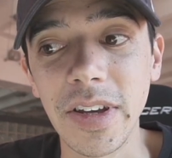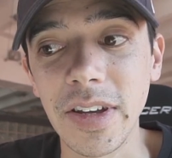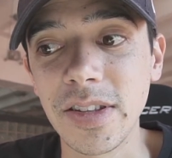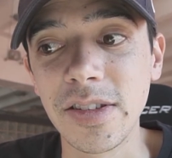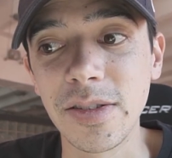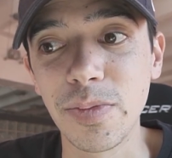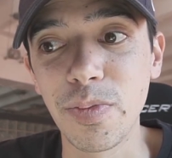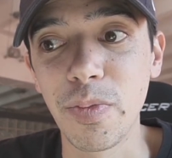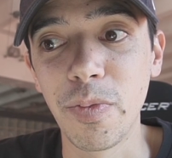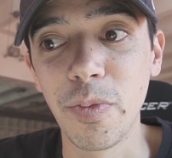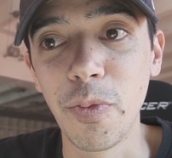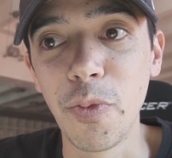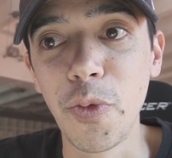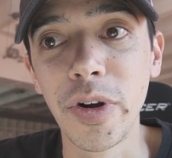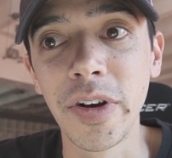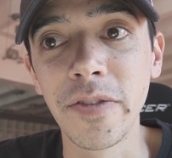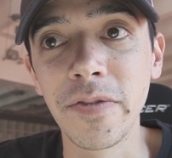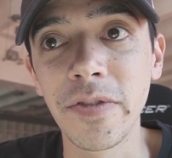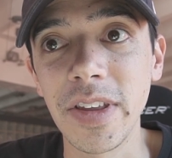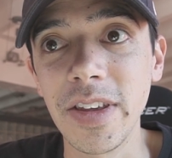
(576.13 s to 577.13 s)
It's
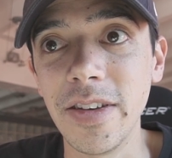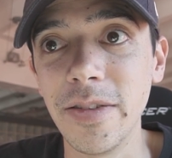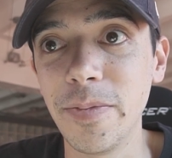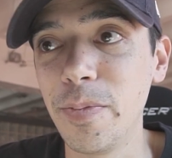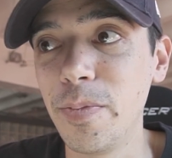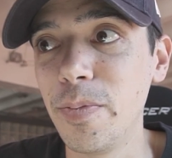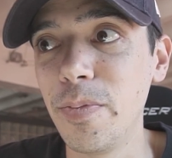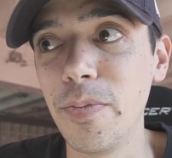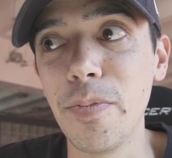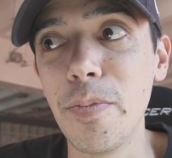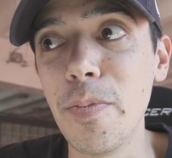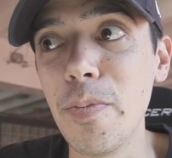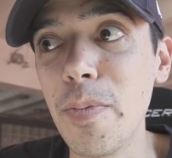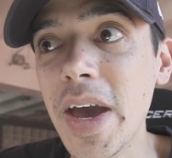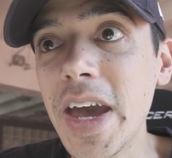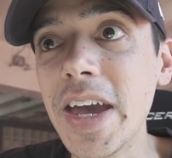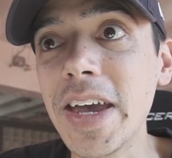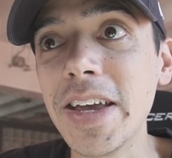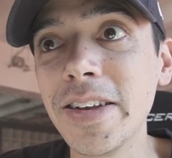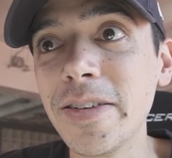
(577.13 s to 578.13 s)
one of the
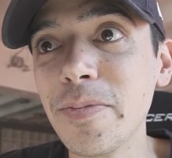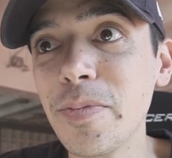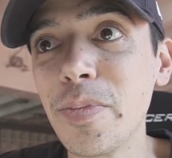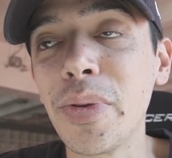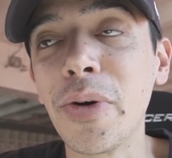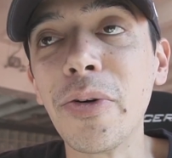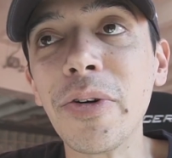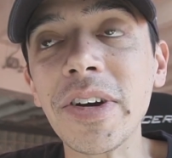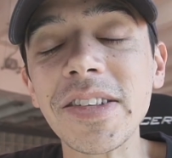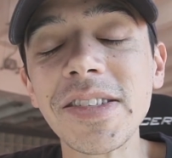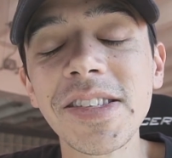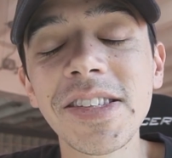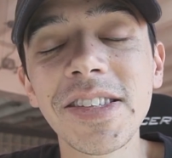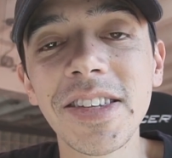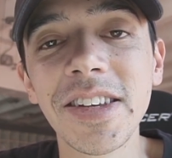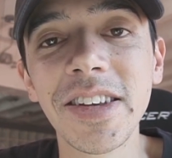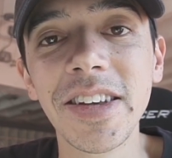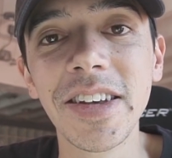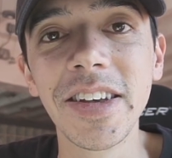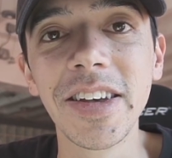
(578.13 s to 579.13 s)
main
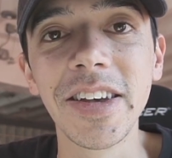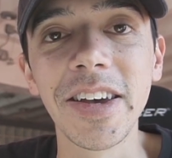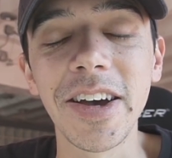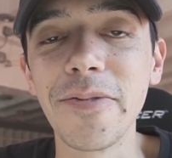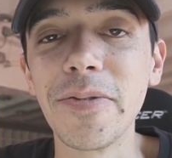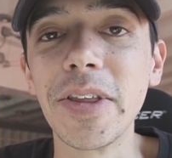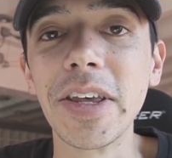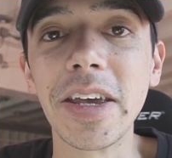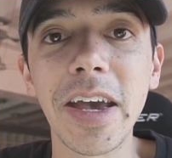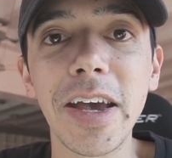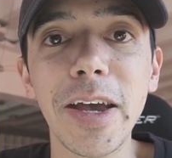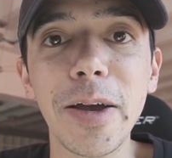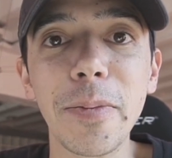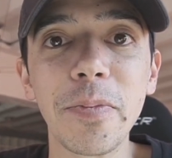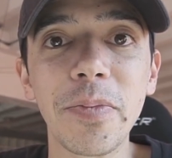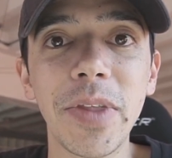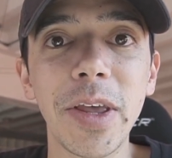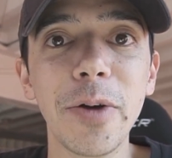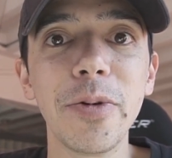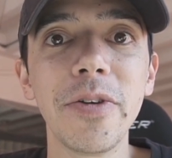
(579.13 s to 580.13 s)
points of the
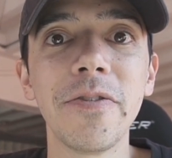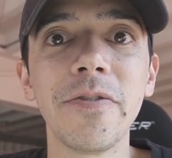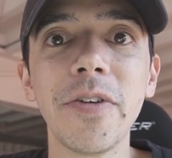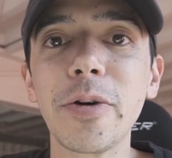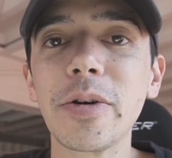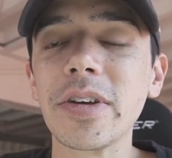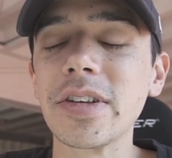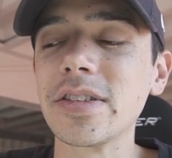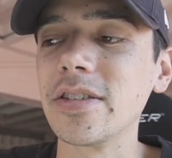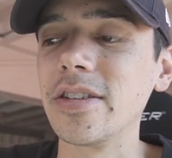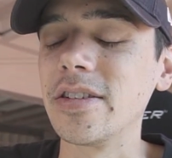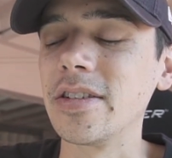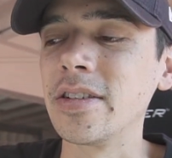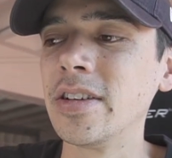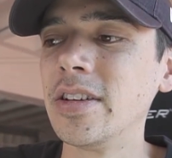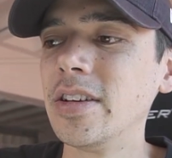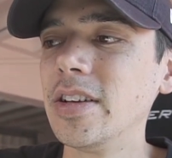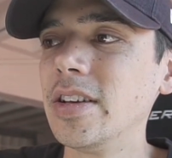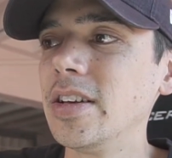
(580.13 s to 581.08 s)
game that we focus on.